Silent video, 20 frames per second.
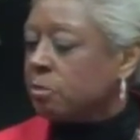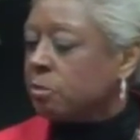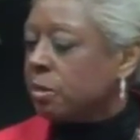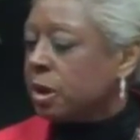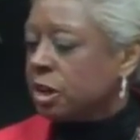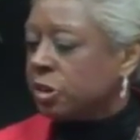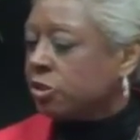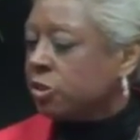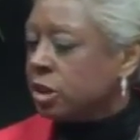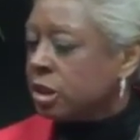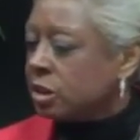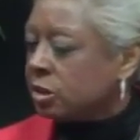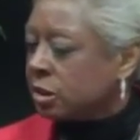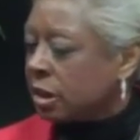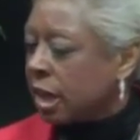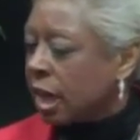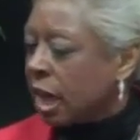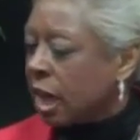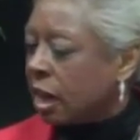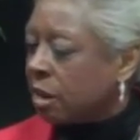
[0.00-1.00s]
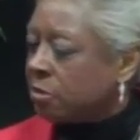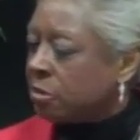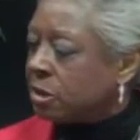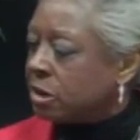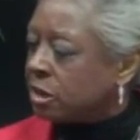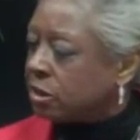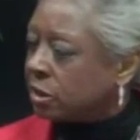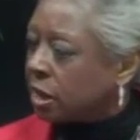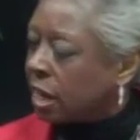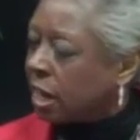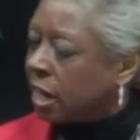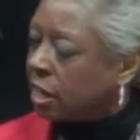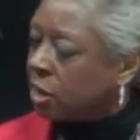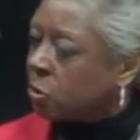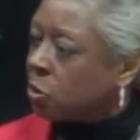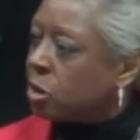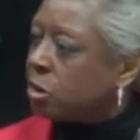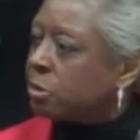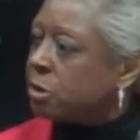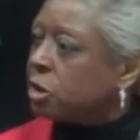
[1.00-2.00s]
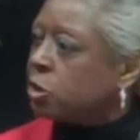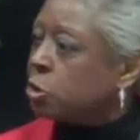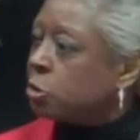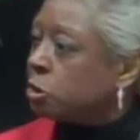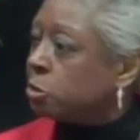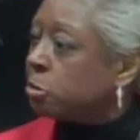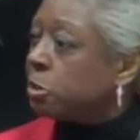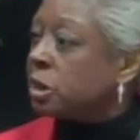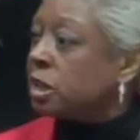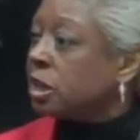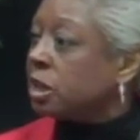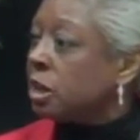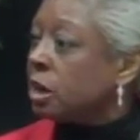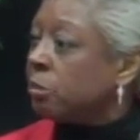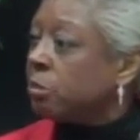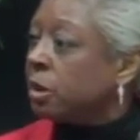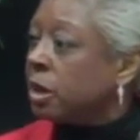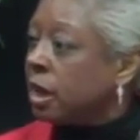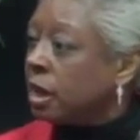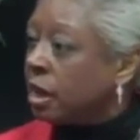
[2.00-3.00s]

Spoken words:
best things that happened is I had a woman who was putting up